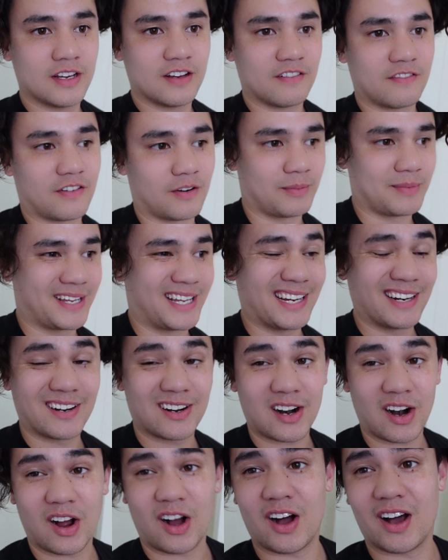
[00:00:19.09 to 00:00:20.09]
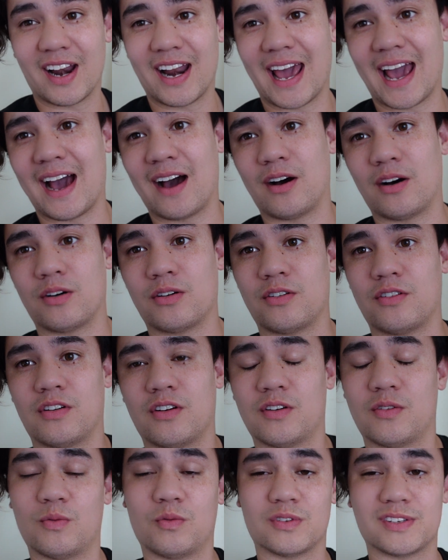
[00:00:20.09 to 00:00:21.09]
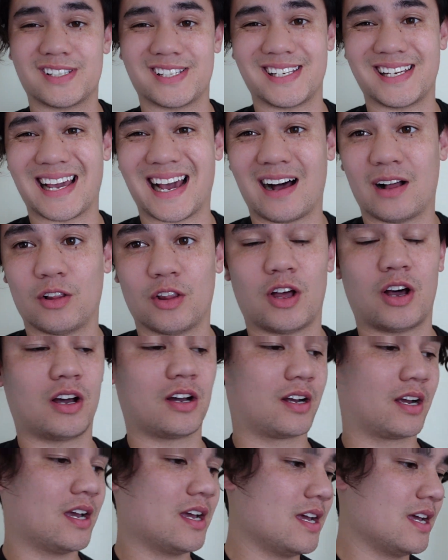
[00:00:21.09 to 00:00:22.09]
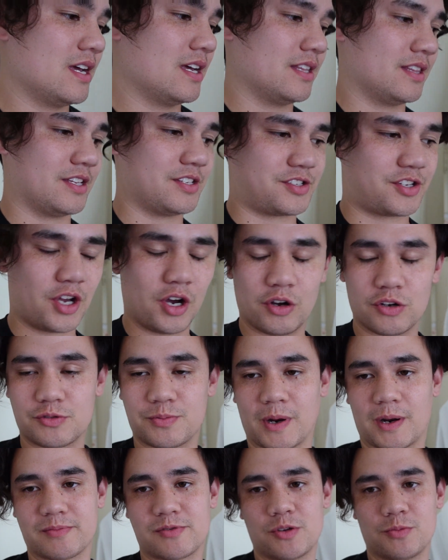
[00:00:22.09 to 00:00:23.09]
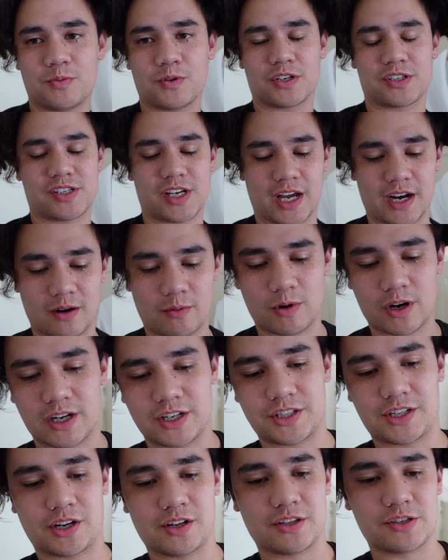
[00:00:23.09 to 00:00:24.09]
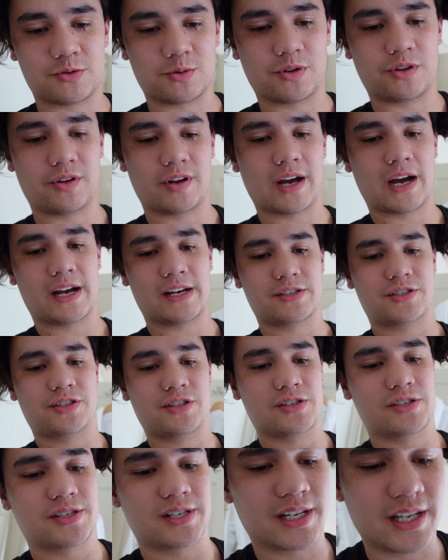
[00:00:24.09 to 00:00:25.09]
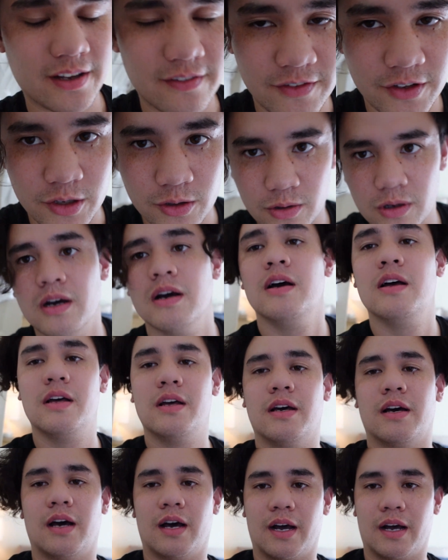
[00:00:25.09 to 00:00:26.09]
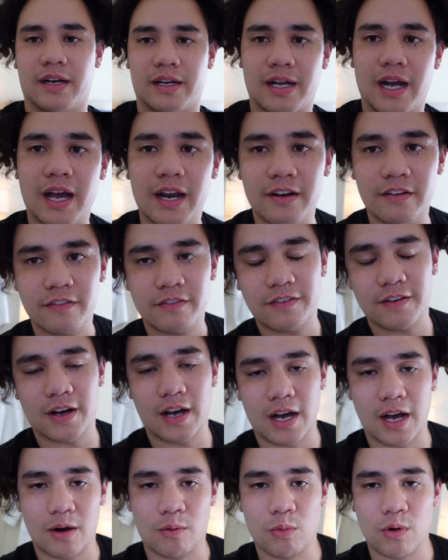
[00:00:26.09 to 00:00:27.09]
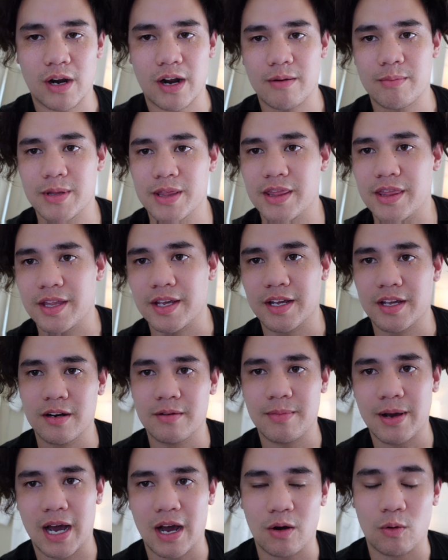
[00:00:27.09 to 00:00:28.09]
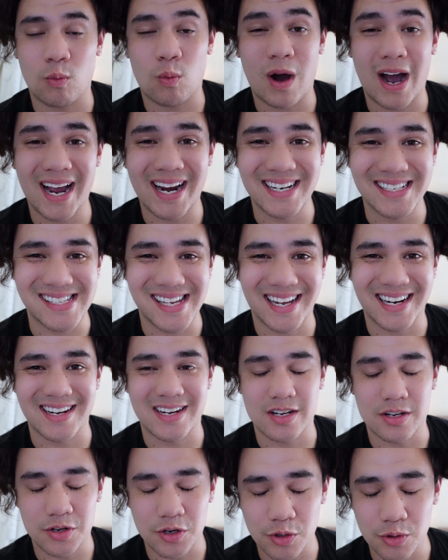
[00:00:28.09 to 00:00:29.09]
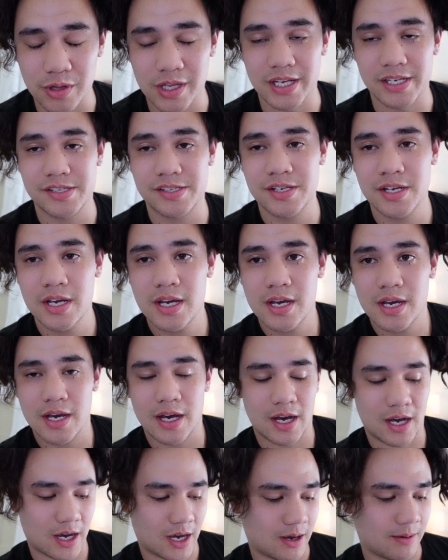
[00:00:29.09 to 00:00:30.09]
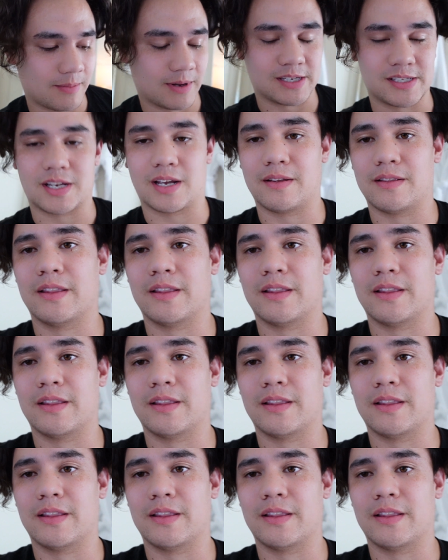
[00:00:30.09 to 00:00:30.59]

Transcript: from here on out. We'll see how long this goes, but I'm super excited. I wanna share this with you guys just to give you uh, kind of uh, what I've been thinking about, why I decided to do this. Um, as I